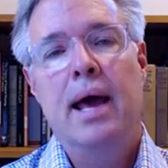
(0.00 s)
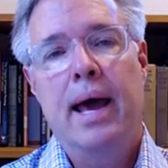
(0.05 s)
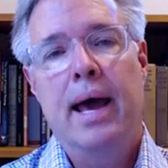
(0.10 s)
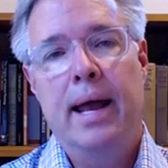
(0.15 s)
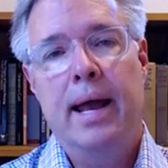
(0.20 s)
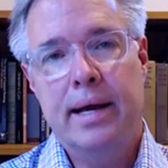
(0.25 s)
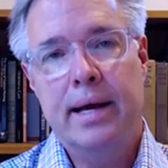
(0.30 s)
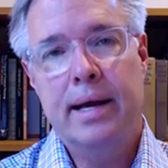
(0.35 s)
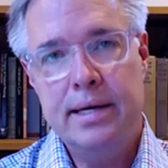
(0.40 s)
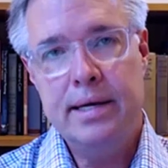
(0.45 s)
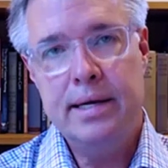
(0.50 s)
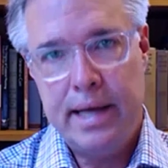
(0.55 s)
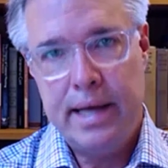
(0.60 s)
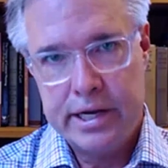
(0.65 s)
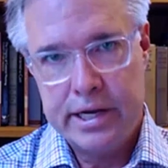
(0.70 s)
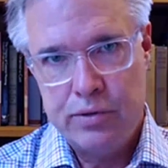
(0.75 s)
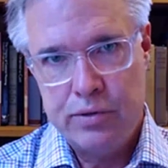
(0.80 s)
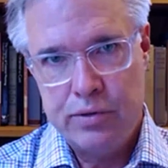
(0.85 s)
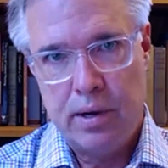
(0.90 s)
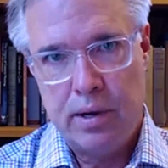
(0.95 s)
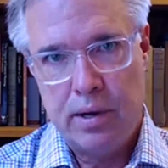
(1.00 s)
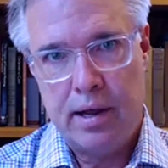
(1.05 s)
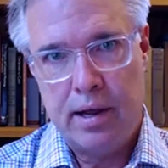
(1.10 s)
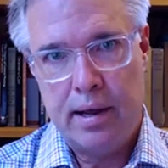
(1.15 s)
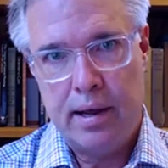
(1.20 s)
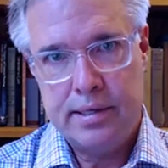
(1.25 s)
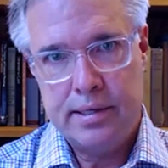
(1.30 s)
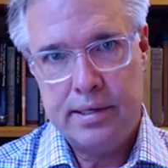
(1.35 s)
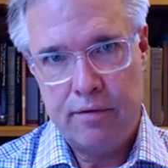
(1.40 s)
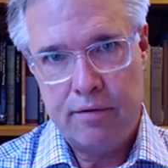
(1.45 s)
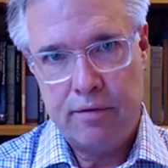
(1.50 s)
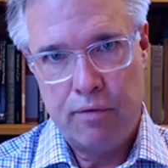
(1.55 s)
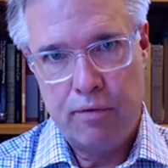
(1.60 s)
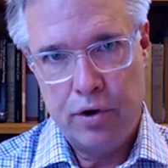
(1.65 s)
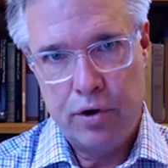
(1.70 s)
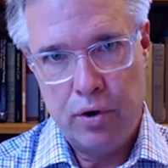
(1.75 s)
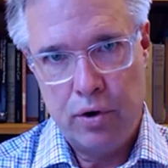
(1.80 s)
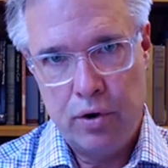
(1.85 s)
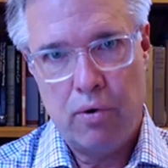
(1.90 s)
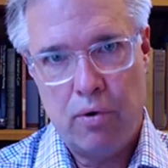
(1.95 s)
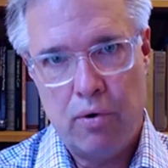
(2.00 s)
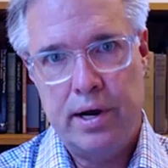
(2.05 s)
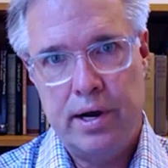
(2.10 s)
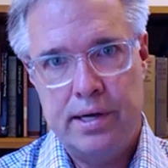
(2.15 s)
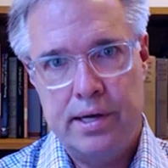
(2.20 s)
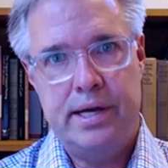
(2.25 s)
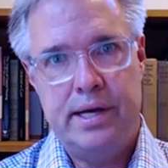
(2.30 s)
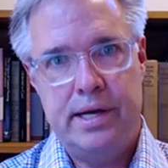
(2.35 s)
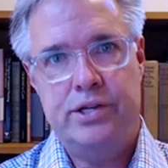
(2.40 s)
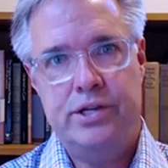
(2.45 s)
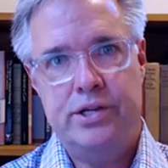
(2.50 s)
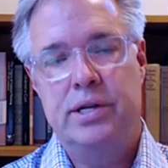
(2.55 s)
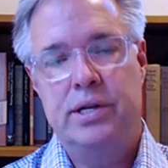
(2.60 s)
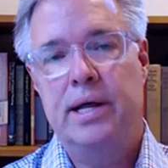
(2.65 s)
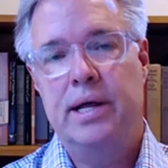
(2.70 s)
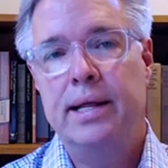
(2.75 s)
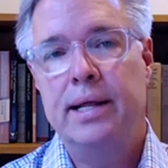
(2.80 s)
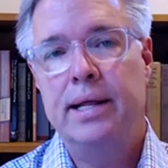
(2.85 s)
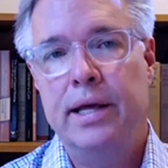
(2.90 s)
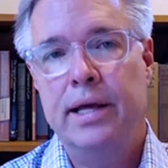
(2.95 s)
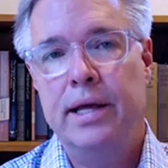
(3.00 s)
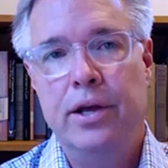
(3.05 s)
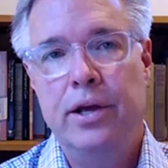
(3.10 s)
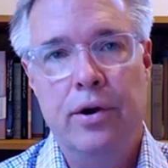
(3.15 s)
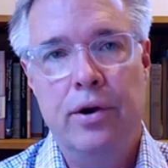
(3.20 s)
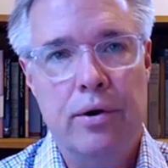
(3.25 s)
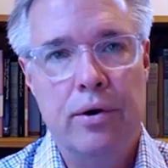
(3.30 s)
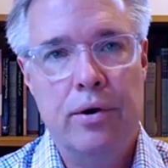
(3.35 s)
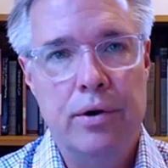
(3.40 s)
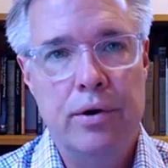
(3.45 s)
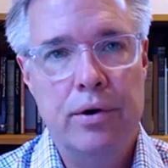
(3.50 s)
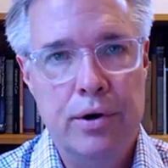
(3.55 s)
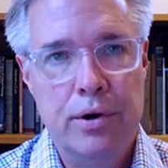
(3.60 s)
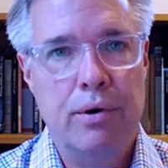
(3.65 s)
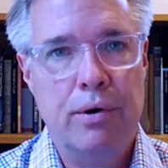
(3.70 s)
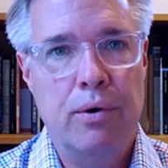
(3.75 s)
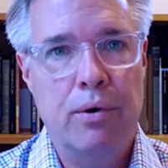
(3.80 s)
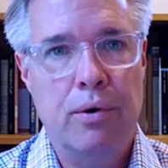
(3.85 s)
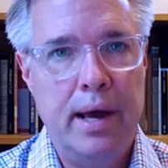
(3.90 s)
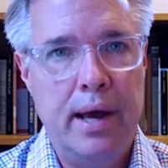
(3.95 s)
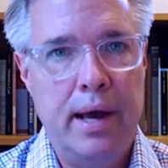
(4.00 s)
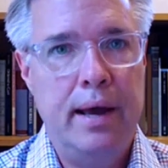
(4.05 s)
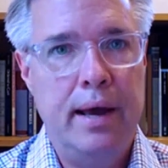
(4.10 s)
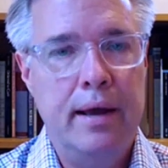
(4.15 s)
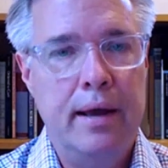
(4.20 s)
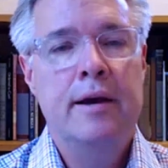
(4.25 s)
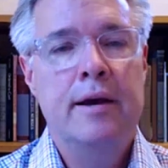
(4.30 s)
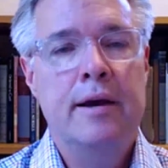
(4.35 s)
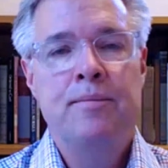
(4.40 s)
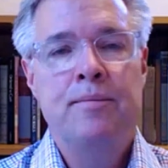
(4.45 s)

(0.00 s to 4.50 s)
and contextualize it for your organization, then I think you're okay.